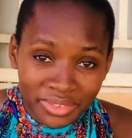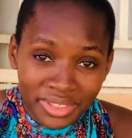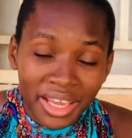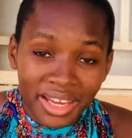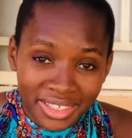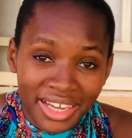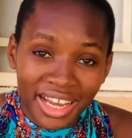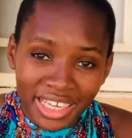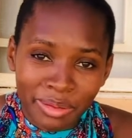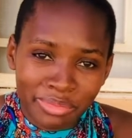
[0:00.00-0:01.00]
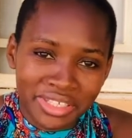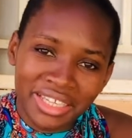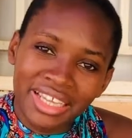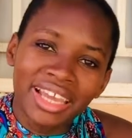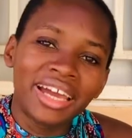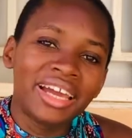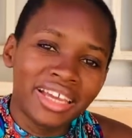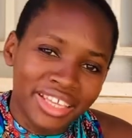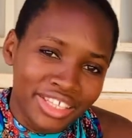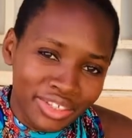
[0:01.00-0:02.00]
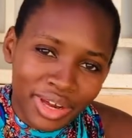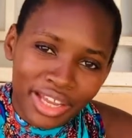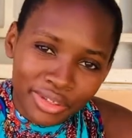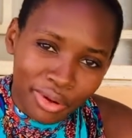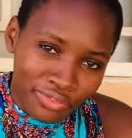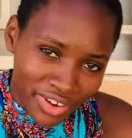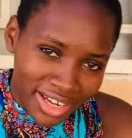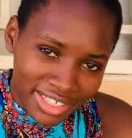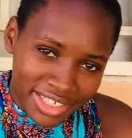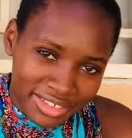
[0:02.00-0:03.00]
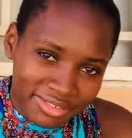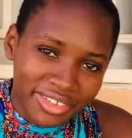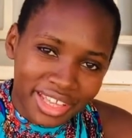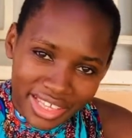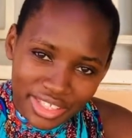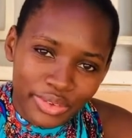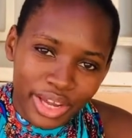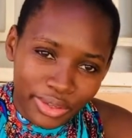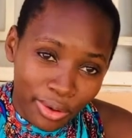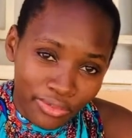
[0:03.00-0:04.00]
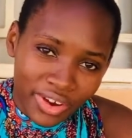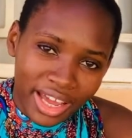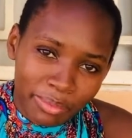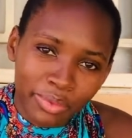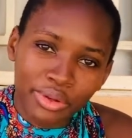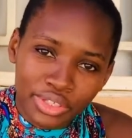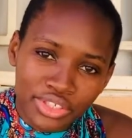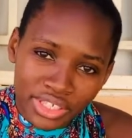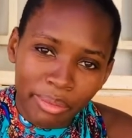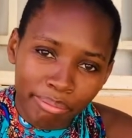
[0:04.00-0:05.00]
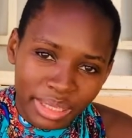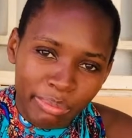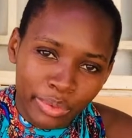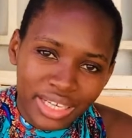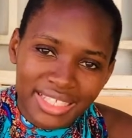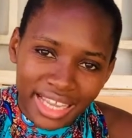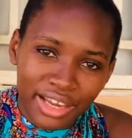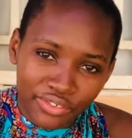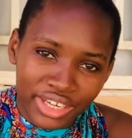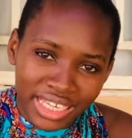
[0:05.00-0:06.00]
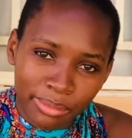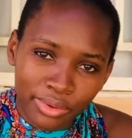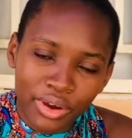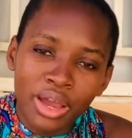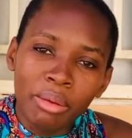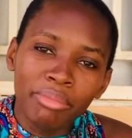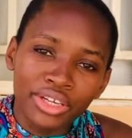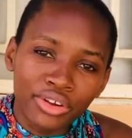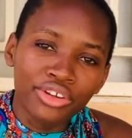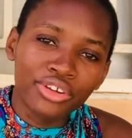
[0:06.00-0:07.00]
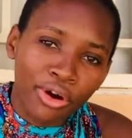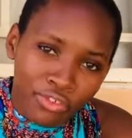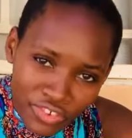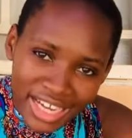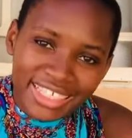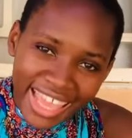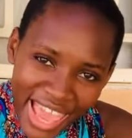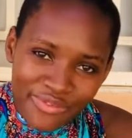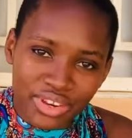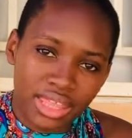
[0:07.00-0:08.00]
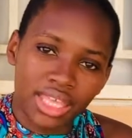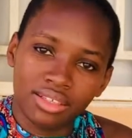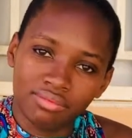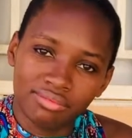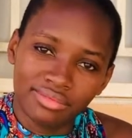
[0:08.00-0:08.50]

Yeah, adapt. You can convert, Yes, you can convert, because to some people it's unavoidable, but don't convert everything.